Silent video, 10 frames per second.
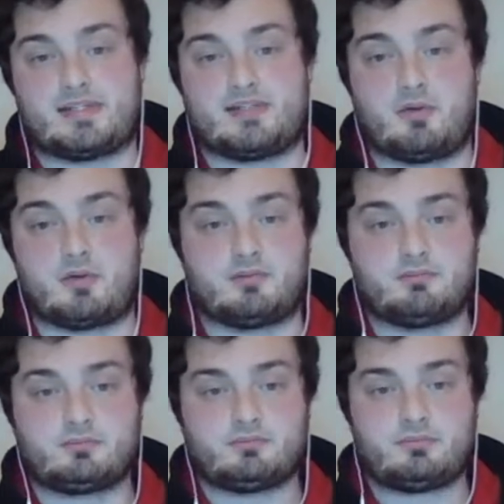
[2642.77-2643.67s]
in the squad.
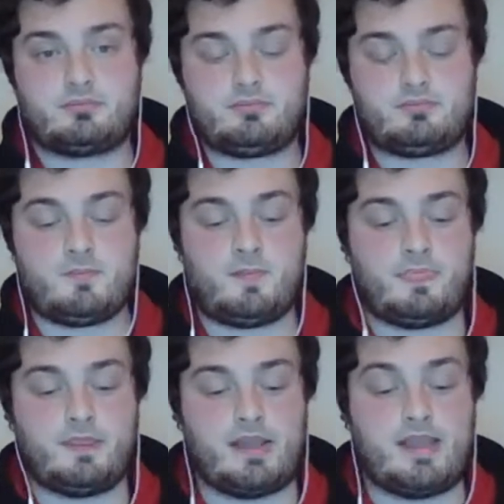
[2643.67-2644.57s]

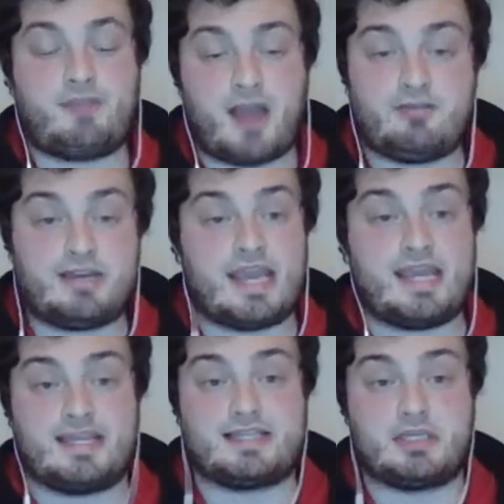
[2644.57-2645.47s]
If Harry
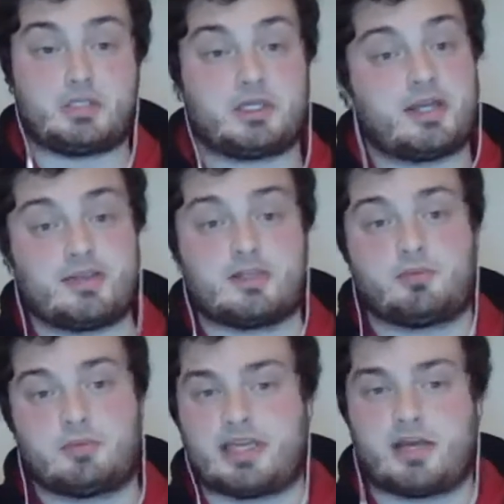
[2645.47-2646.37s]
Kane gets injured, I think
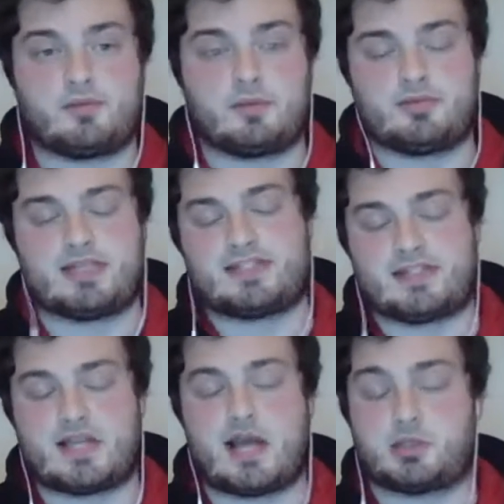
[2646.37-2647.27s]
Dominic Calvert-Lewin is
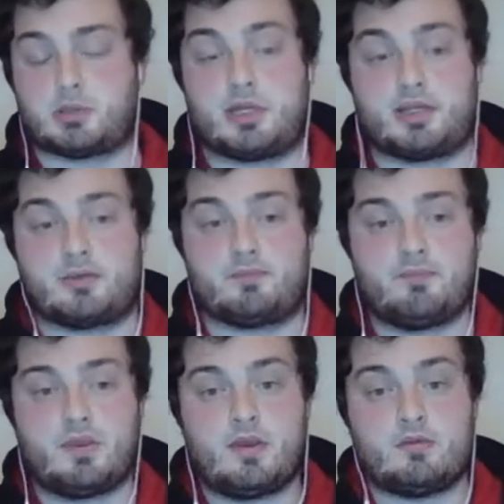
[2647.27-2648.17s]
the starting striker.
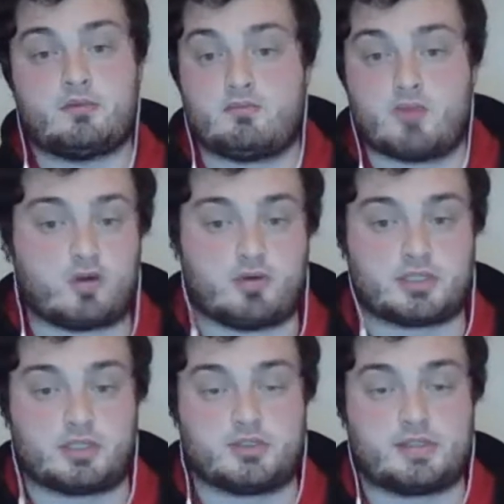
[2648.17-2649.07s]
No
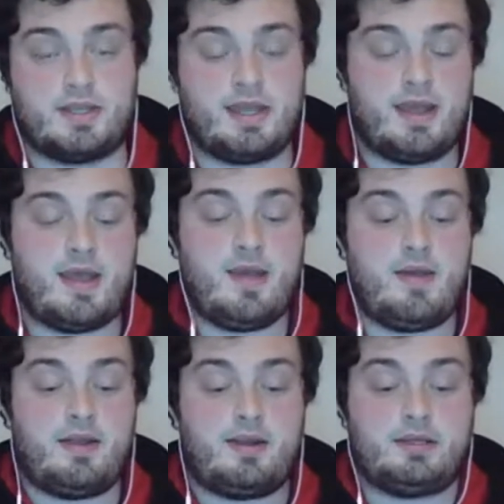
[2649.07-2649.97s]
questions.
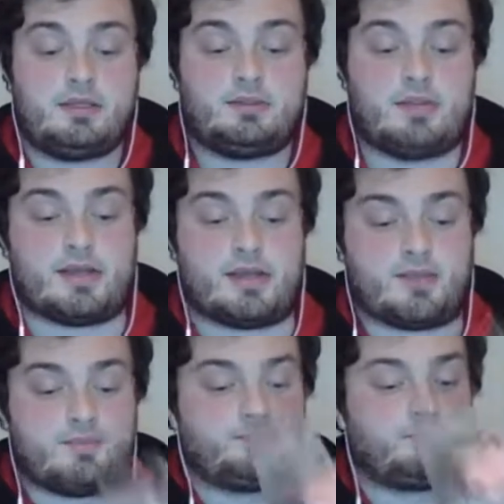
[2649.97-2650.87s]

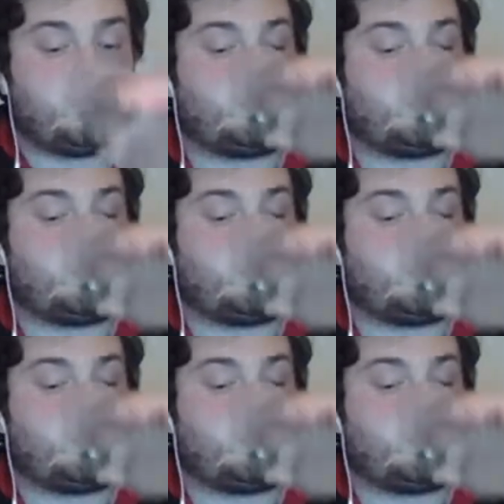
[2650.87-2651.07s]
Do